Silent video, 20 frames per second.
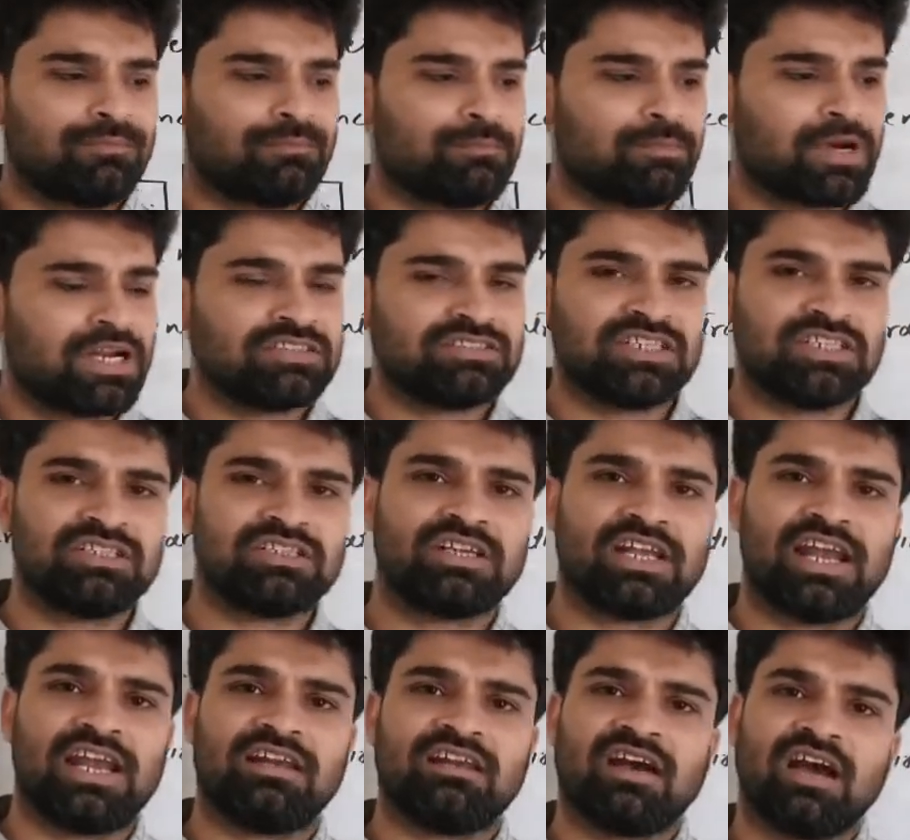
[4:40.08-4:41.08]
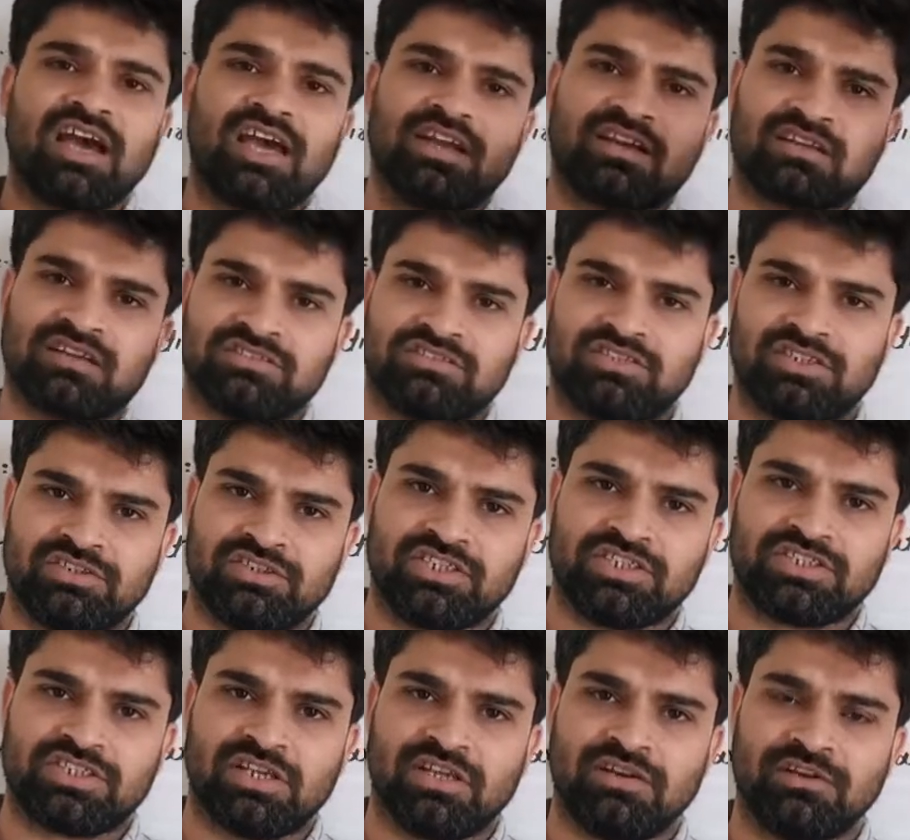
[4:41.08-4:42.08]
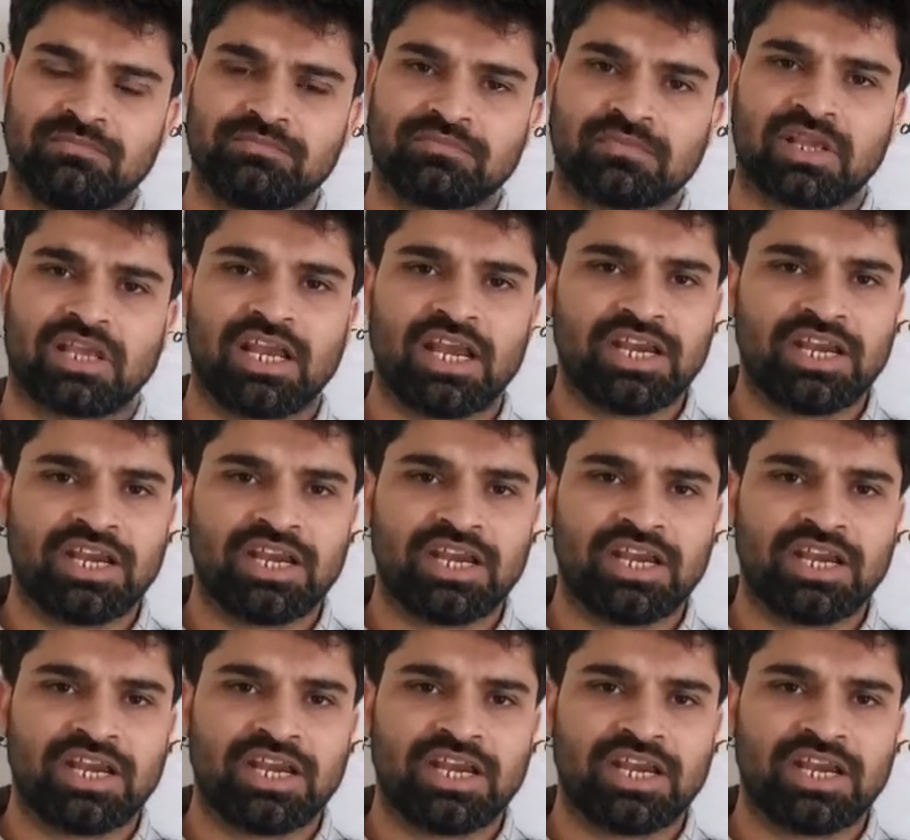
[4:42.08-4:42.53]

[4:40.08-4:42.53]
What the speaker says: present at higher concentration,